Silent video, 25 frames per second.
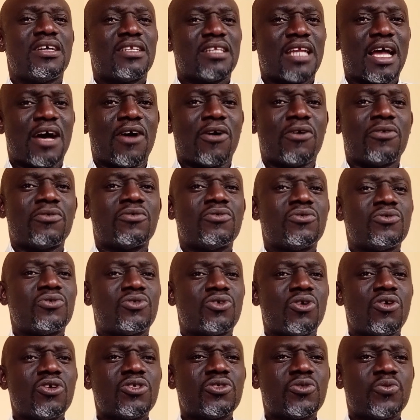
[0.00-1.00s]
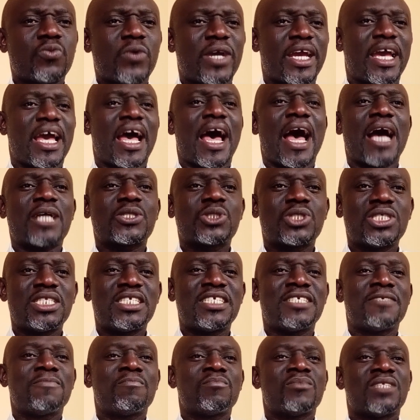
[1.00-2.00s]
Now, those were
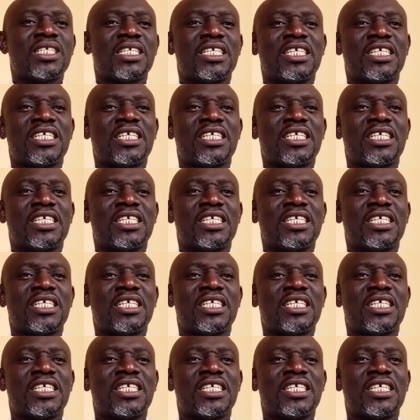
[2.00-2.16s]
actually,